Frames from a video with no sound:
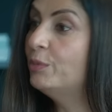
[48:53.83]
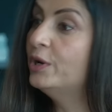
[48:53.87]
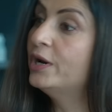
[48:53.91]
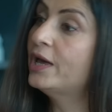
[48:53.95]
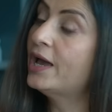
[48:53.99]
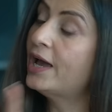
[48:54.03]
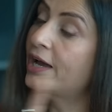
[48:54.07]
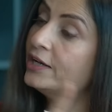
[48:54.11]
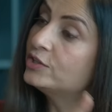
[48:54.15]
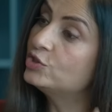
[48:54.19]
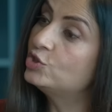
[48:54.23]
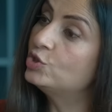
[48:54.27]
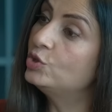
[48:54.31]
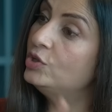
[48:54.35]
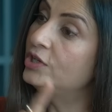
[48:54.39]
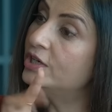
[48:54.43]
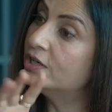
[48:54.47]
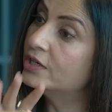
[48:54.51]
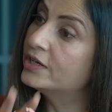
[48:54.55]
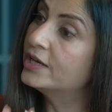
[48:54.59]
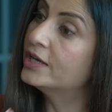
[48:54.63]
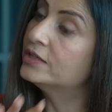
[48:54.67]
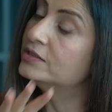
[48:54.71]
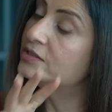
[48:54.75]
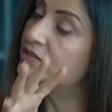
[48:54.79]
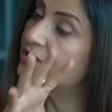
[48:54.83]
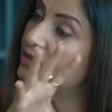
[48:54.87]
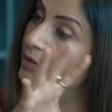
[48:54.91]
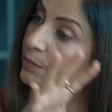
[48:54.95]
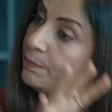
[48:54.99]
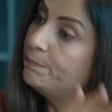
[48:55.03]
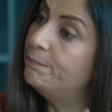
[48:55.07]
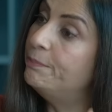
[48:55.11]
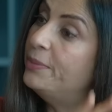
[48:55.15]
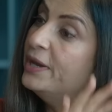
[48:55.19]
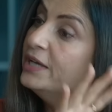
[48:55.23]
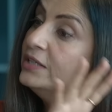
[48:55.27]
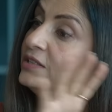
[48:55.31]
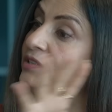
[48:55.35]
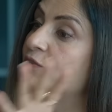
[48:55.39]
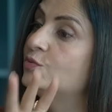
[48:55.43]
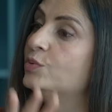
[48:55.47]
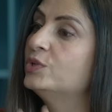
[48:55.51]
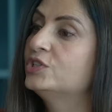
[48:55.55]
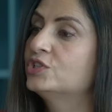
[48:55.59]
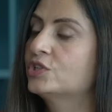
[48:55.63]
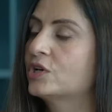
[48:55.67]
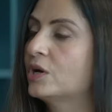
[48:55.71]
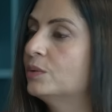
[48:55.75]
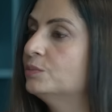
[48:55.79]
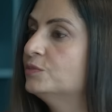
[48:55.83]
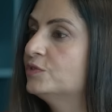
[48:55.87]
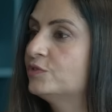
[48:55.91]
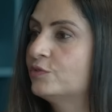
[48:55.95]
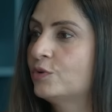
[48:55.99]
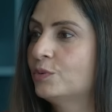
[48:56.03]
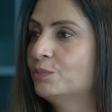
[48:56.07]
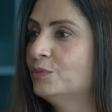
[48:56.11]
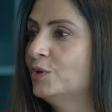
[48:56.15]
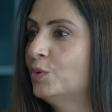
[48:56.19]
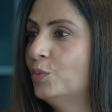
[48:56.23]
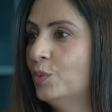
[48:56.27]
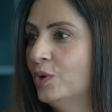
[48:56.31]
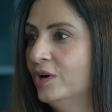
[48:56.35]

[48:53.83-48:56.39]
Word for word: but actually against the best which comes from the